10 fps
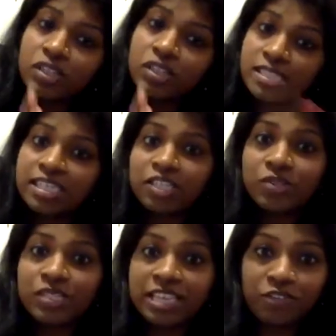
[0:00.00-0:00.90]
So they
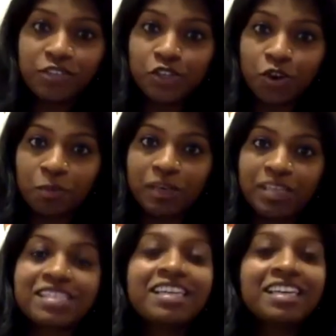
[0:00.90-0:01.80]
stick to safer
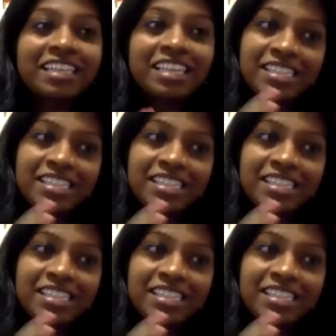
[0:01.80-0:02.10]
topics.